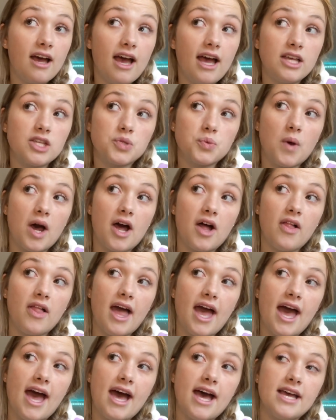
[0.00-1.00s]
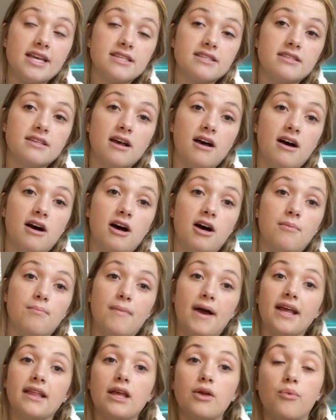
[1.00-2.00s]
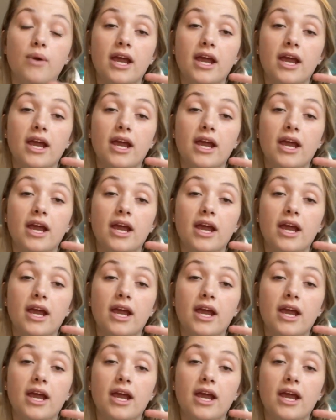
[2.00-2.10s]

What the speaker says: as well as my like